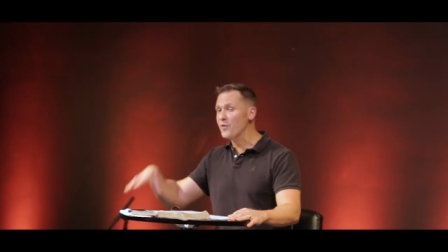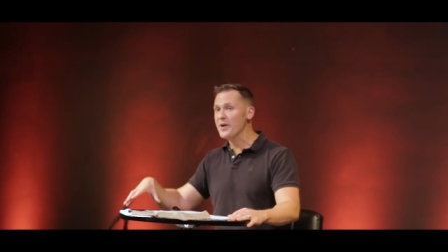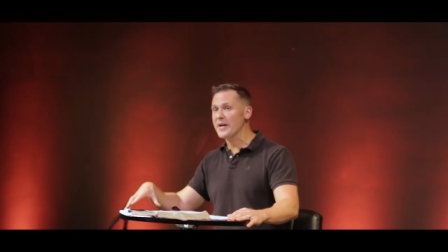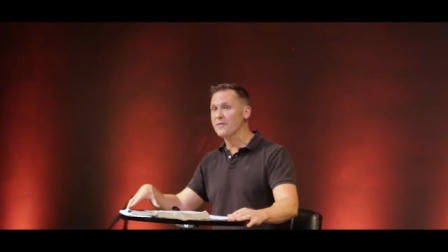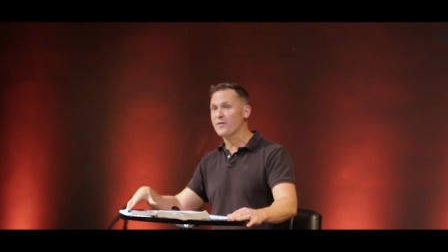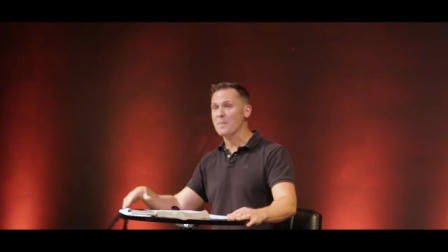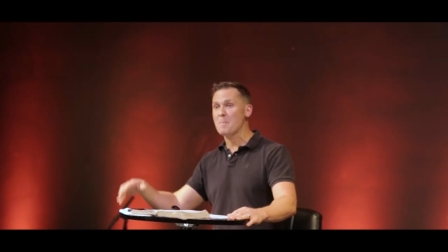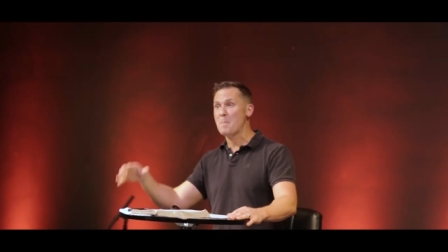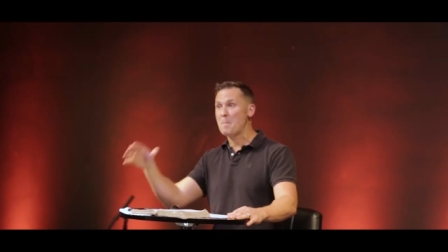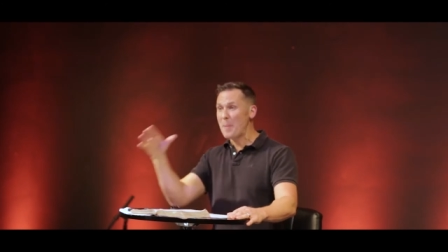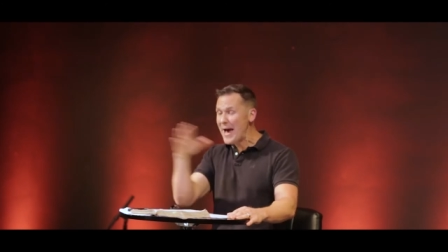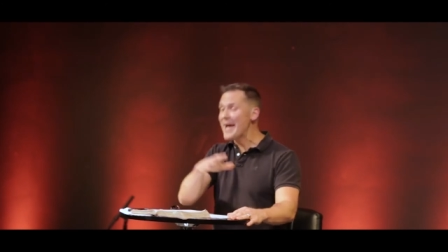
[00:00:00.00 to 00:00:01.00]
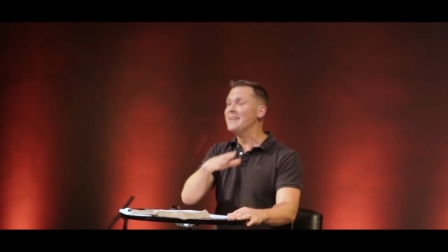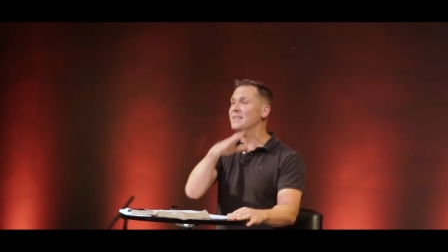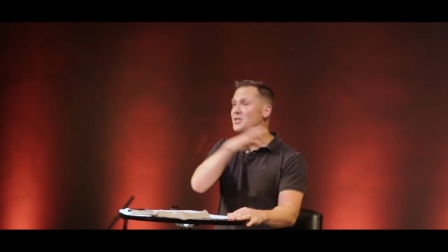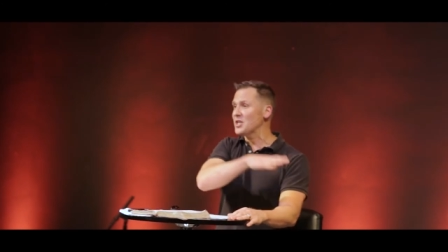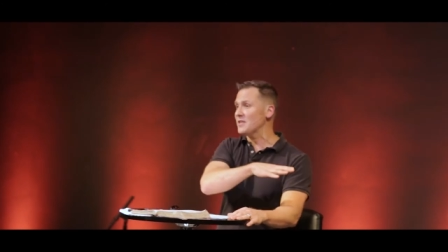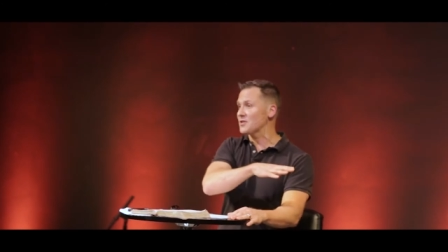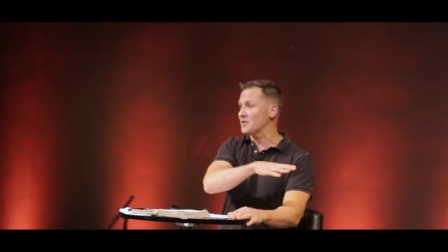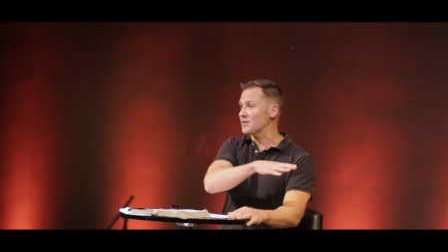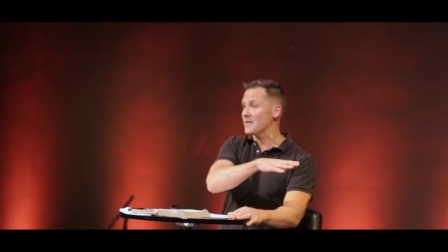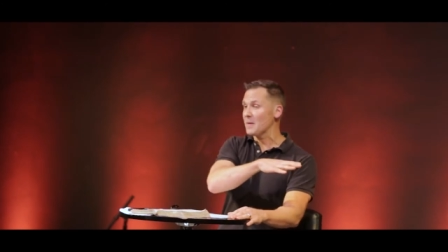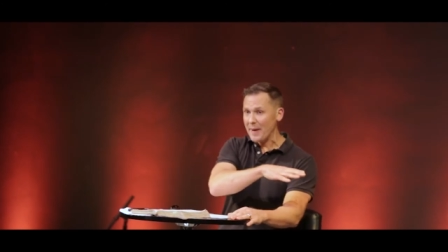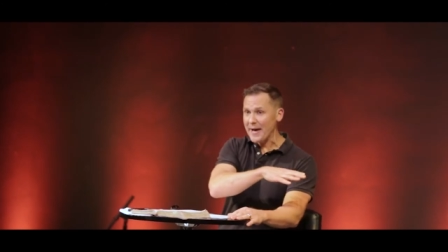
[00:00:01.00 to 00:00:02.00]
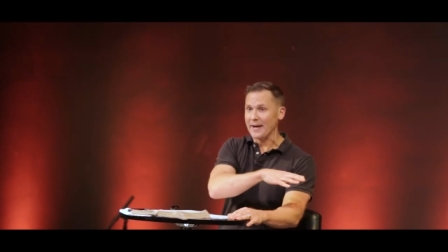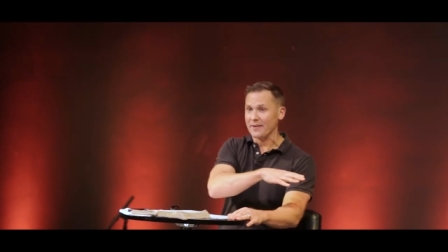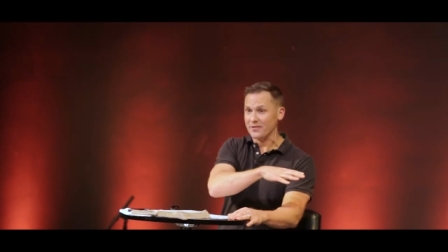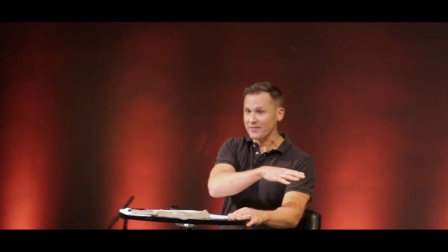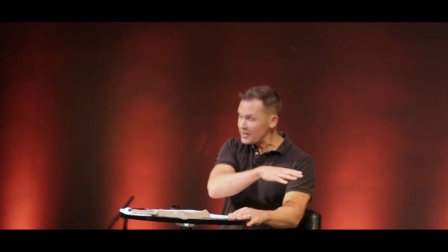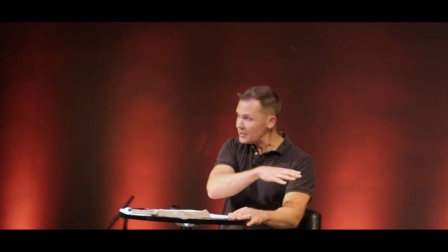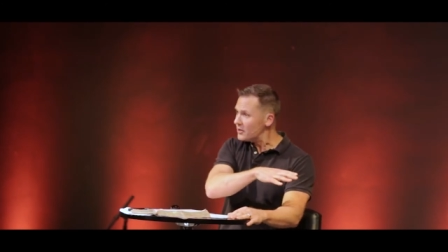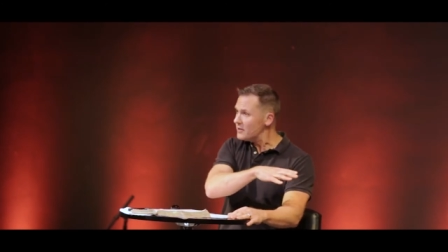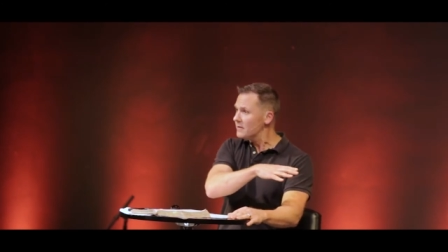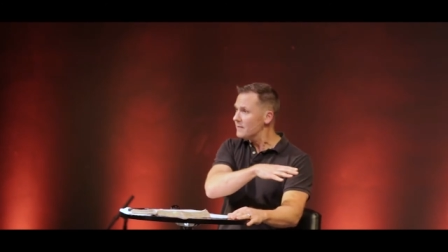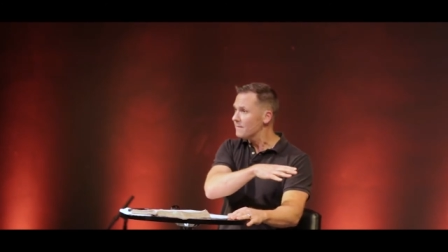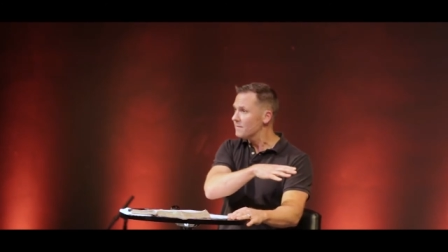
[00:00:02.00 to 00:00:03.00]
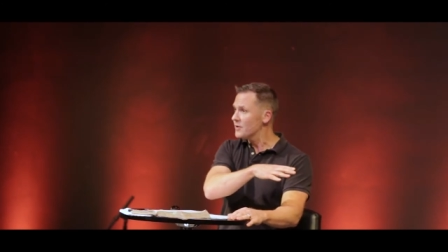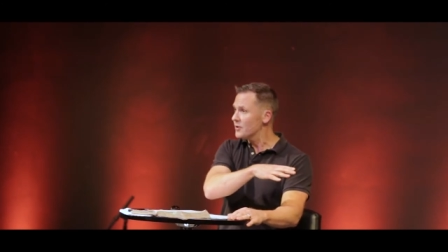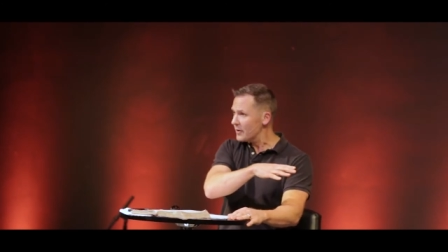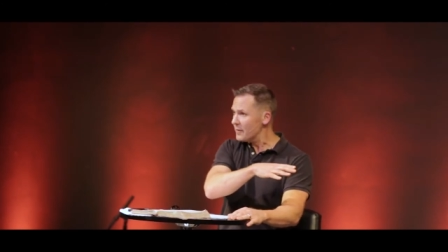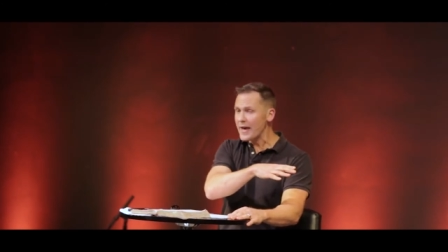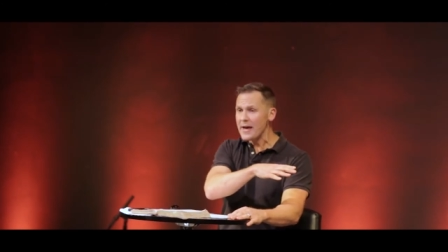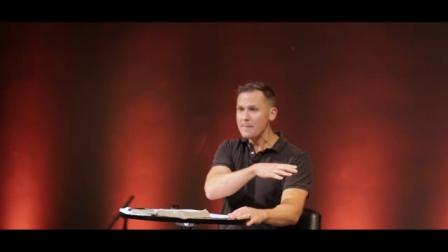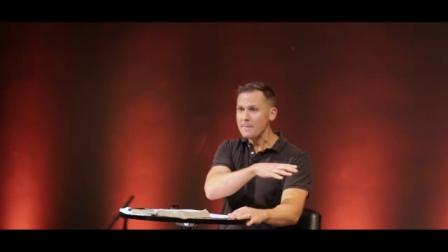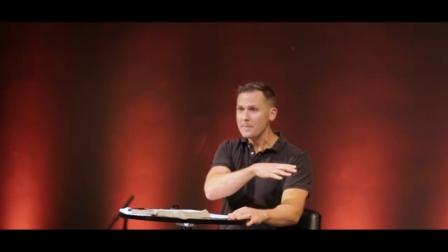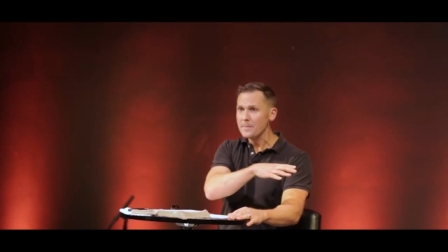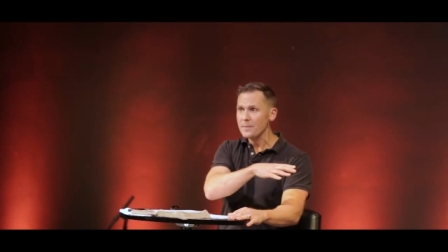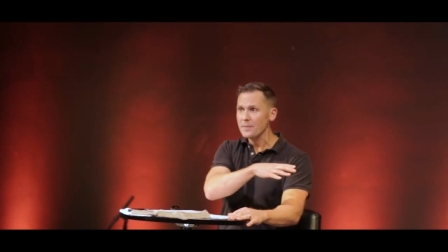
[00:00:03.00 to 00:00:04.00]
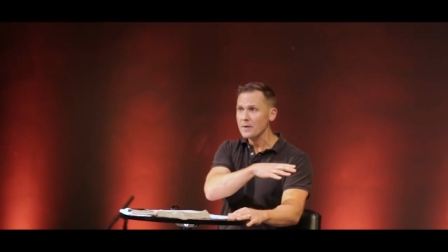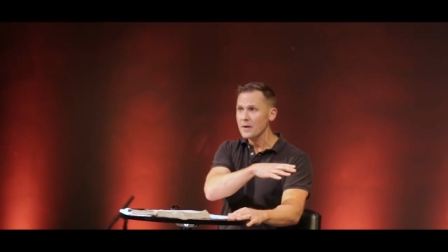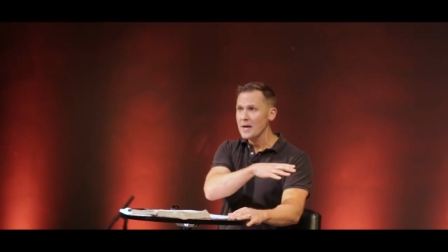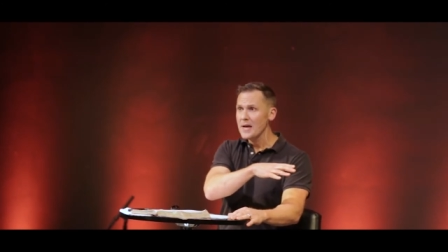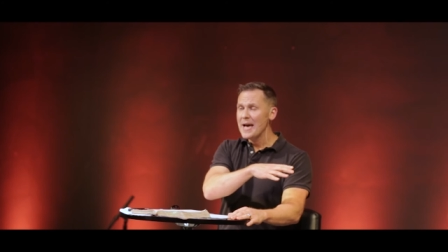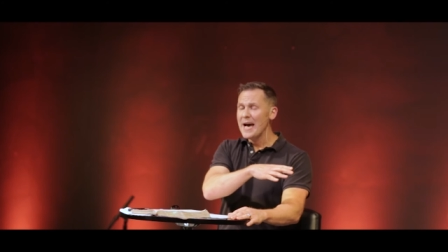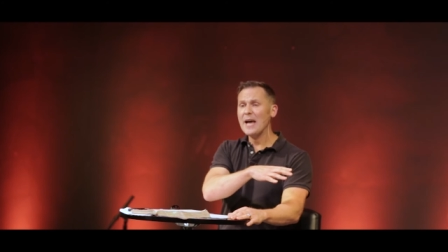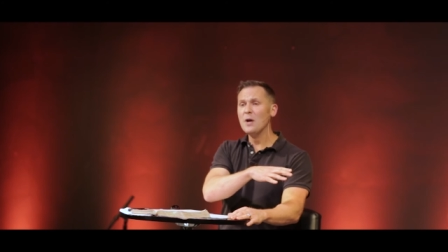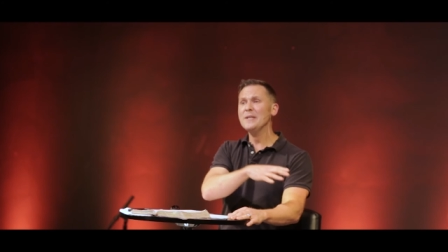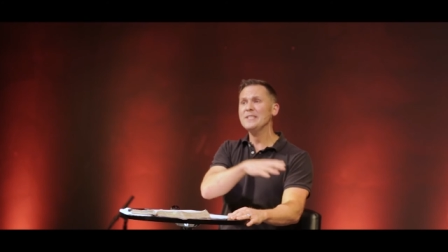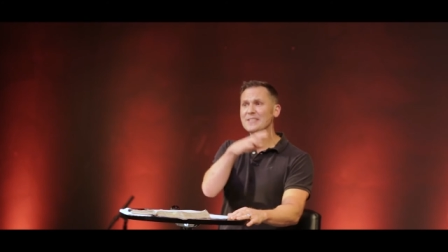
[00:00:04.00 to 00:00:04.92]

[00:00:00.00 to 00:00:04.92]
free from bad decisions in the past. Is that good? You agree with that? How do we